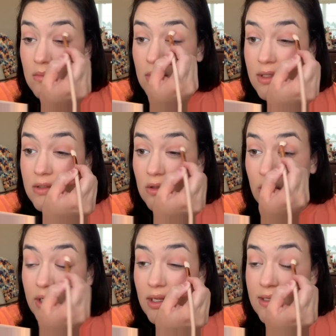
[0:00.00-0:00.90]

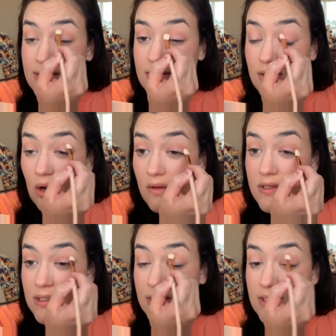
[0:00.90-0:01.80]
It's
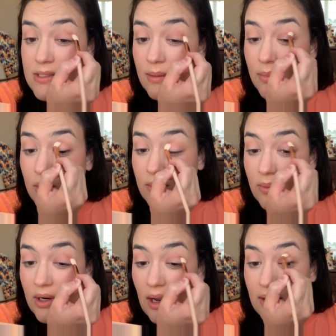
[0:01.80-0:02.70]
obviously December, but
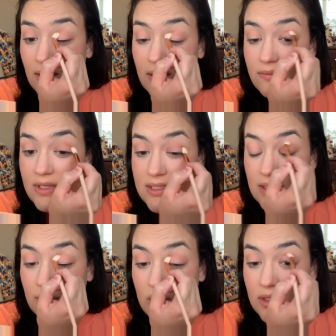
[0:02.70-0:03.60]
where I live,
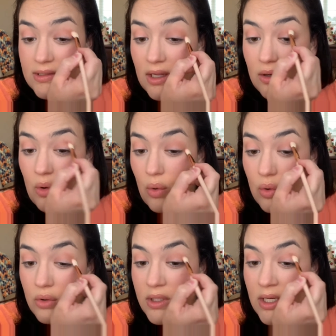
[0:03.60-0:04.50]
December does get
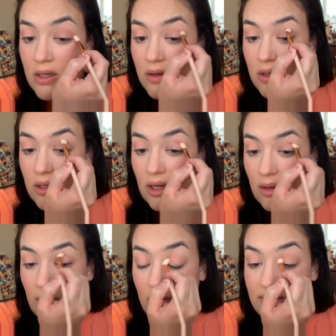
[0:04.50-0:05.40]
cold.
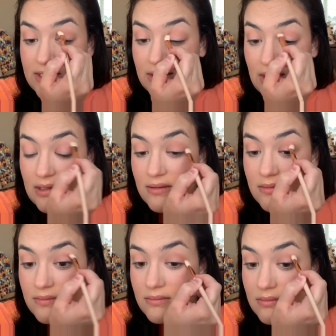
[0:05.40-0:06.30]
Obviously
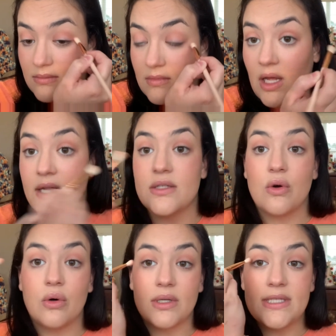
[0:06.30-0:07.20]
not as
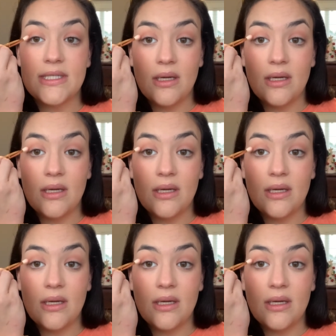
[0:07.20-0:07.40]
cold as some